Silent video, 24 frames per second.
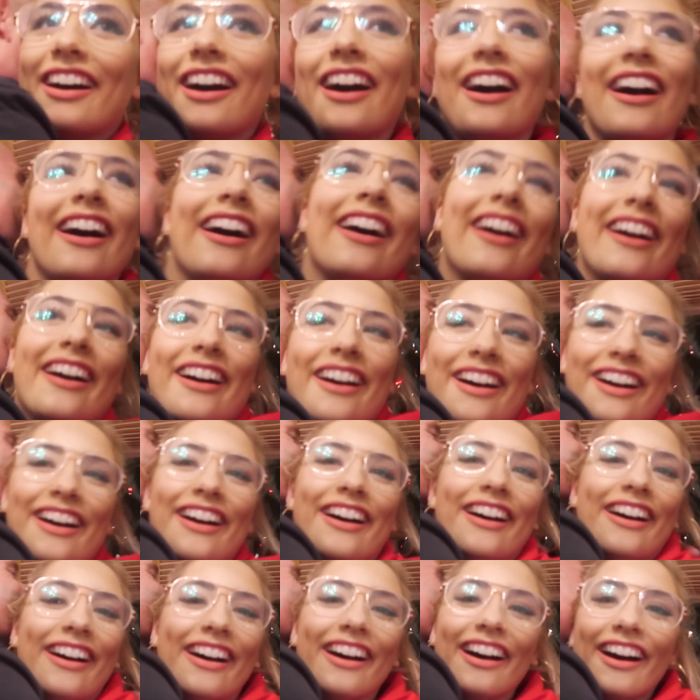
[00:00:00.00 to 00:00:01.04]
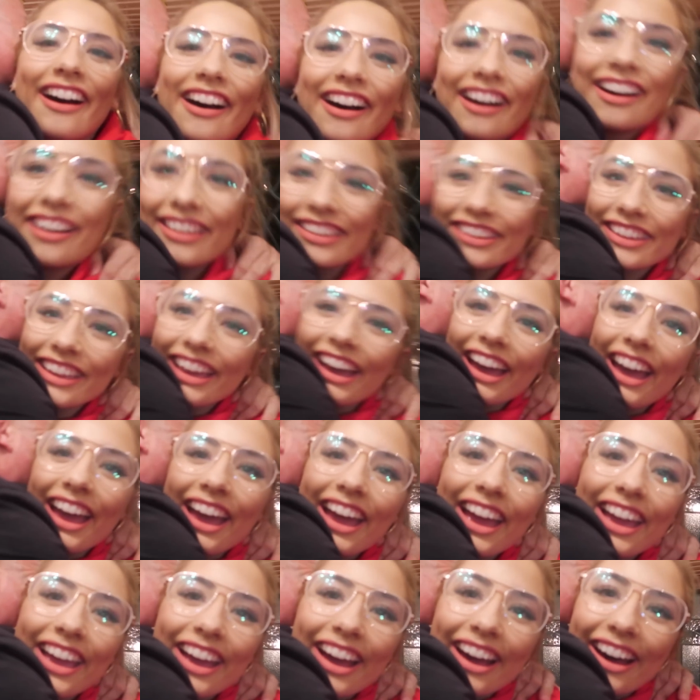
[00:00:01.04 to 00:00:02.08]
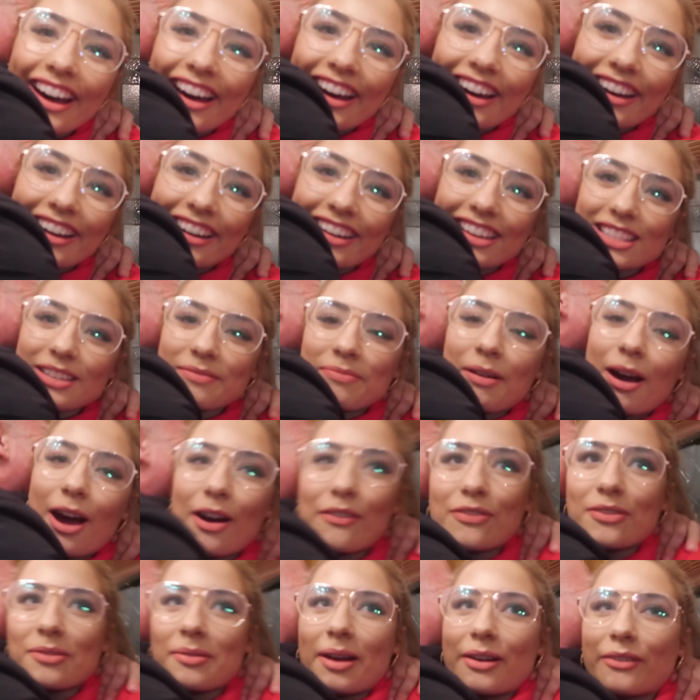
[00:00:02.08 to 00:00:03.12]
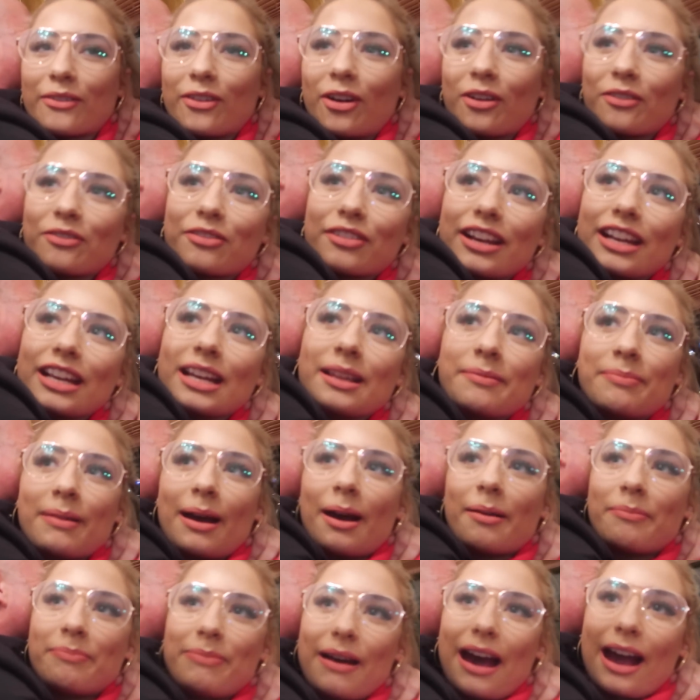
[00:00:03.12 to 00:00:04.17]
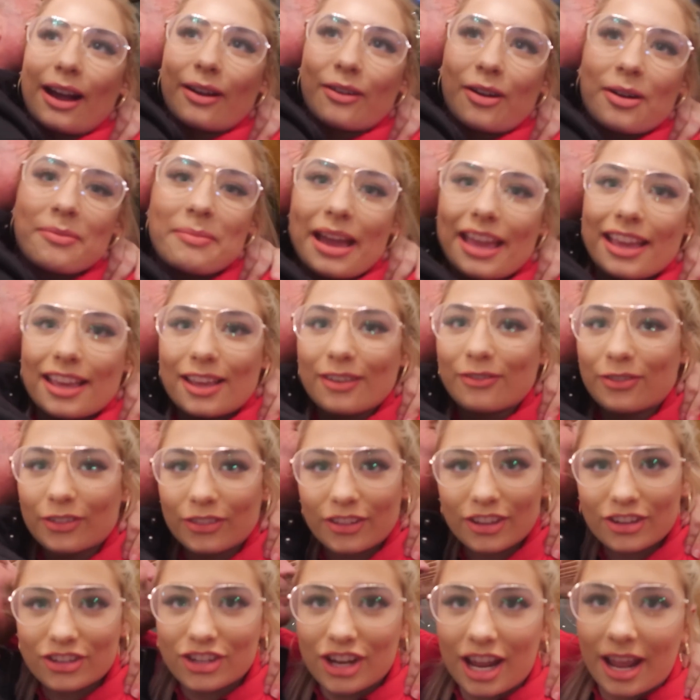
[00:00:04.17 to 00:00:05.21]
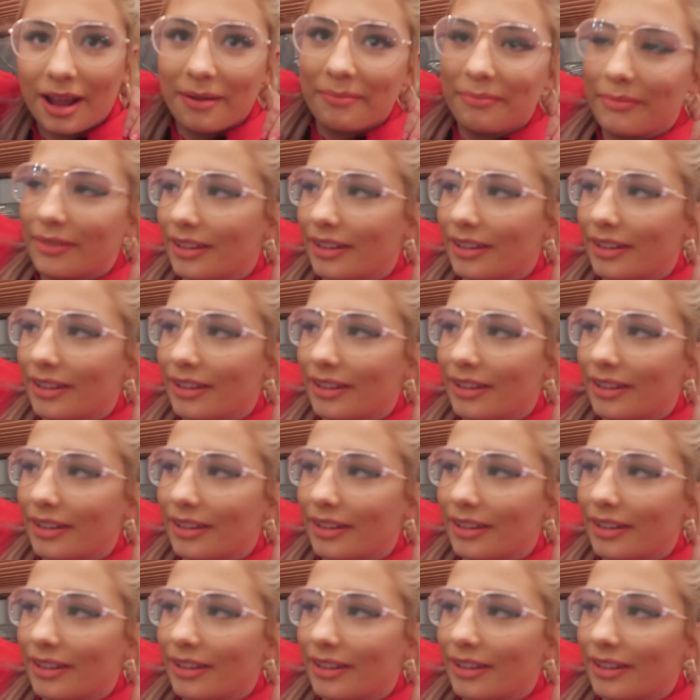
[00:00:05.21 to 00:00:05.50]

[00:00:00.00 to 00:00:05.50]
Ah, yay, hugs. Apart from I've got a really bad back where I'm aching from the gym.